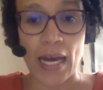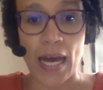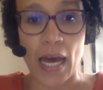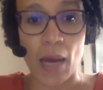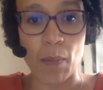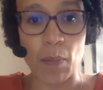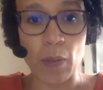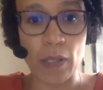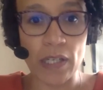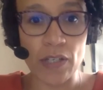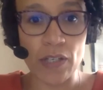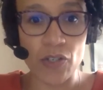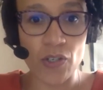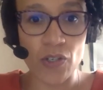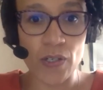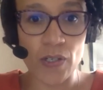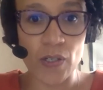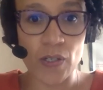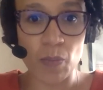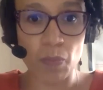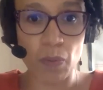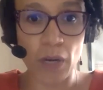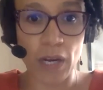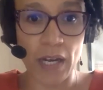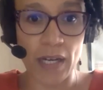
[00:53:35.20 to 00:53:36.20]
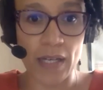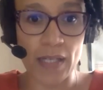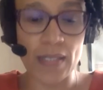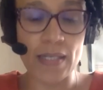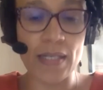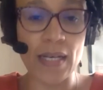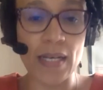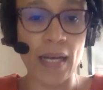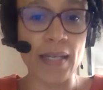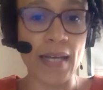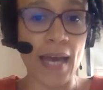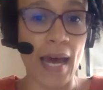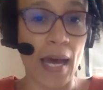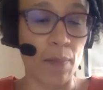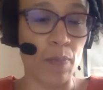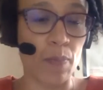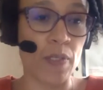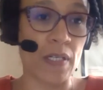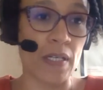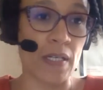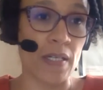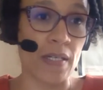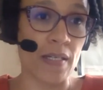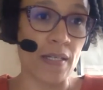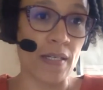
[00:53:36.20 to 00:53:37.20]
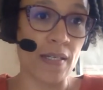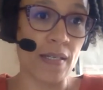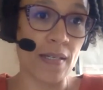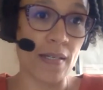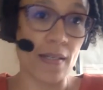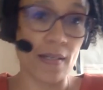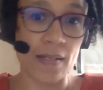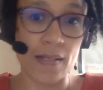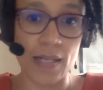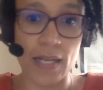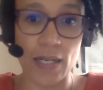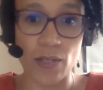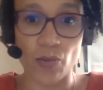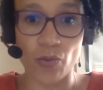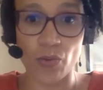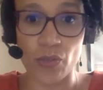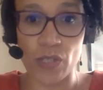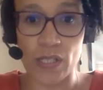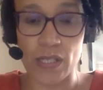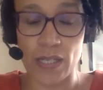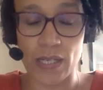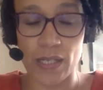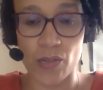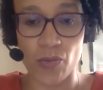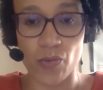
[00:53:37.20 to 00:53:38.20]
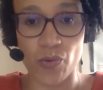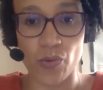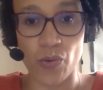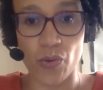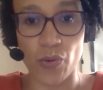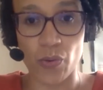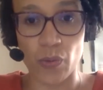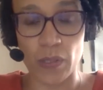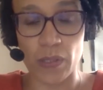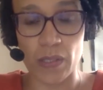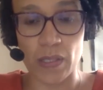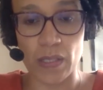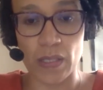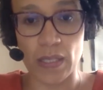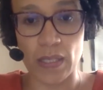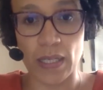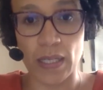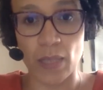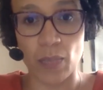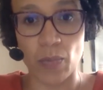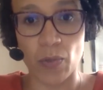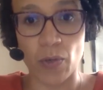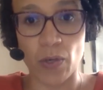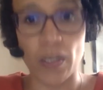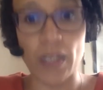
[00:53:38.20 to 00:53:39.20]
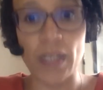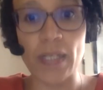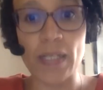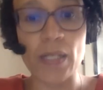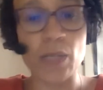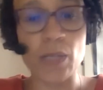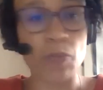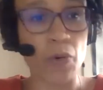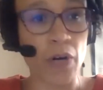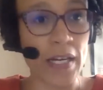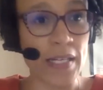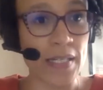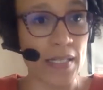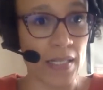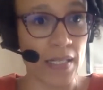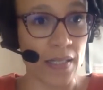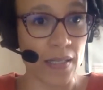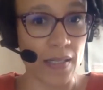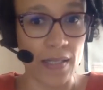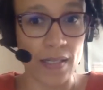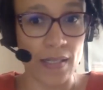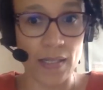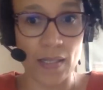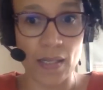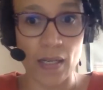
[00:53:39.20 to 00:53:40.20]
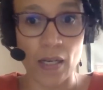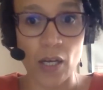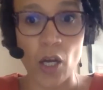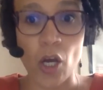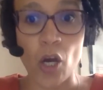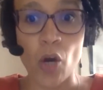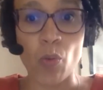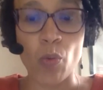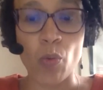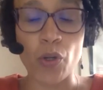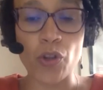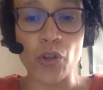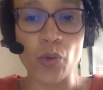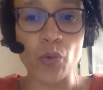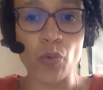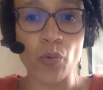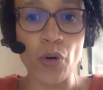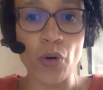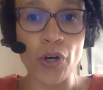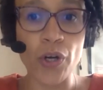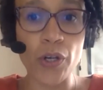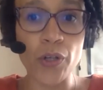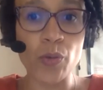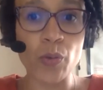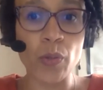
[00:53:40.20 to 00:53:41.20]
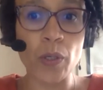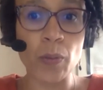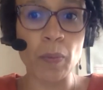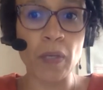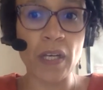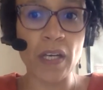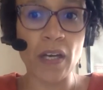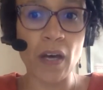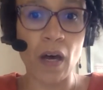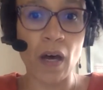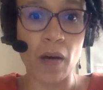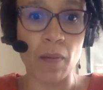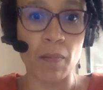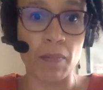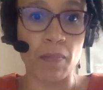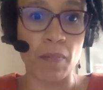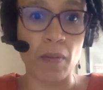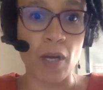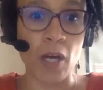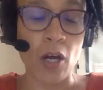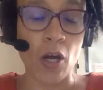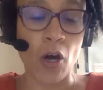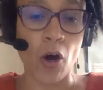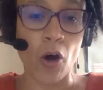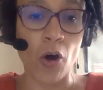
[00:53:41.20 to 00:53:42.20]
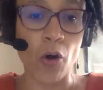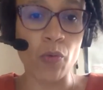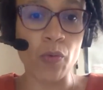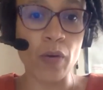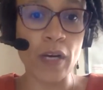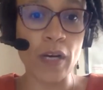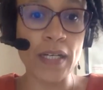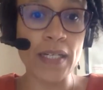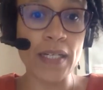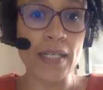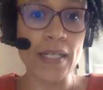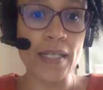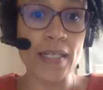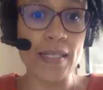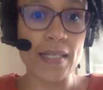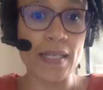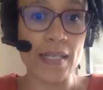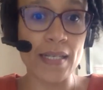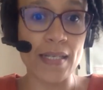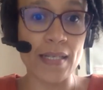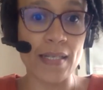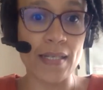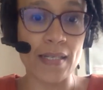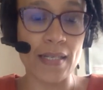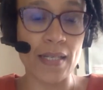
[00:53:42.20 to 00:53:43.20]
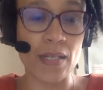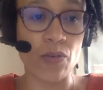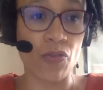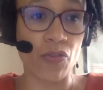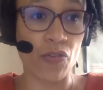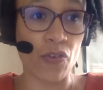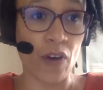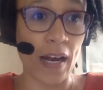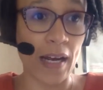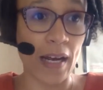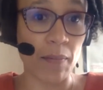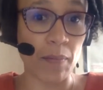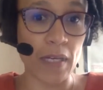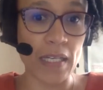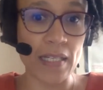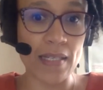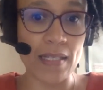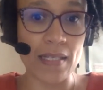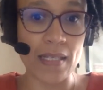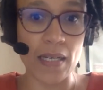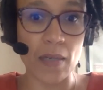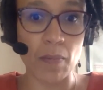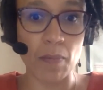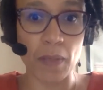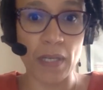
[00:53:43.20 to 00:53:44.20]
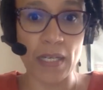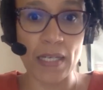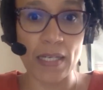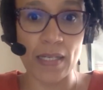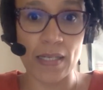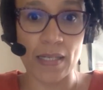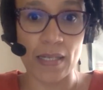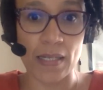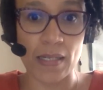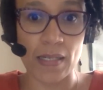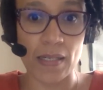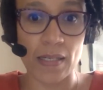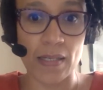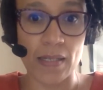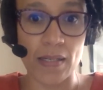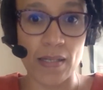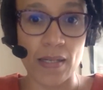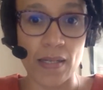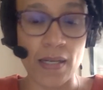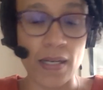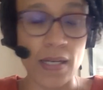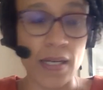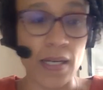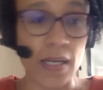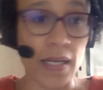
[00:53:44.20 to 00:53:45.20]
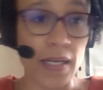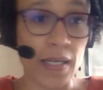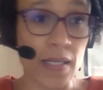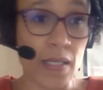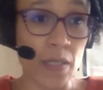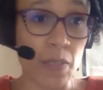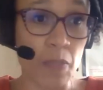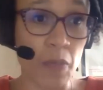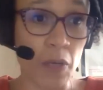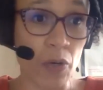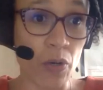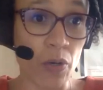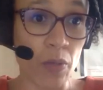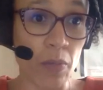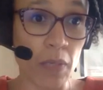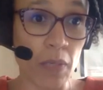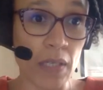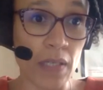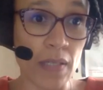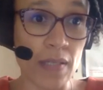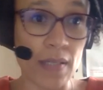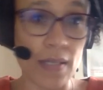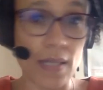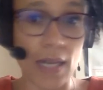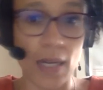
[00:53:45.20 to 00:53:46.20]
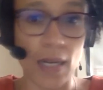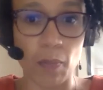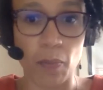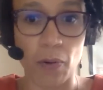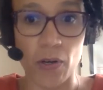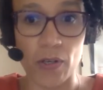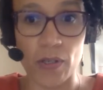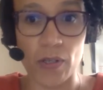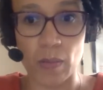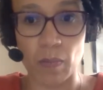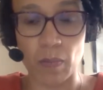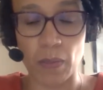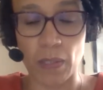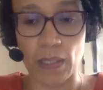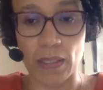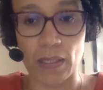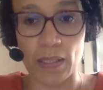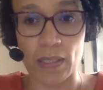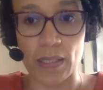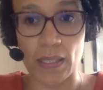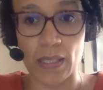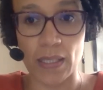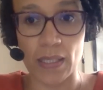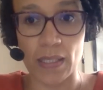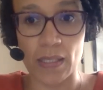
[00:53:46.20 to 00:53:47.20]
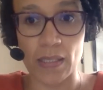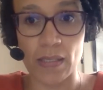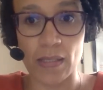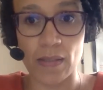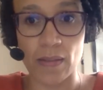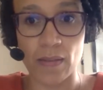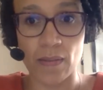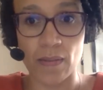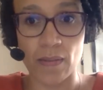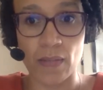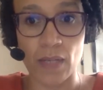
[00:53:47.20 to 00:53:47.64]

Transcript: Abolition is not absence, says Ruth Wilson Gilmore. It is presence. What the world will become already exists in fragments and pieces, experiments and possibilities.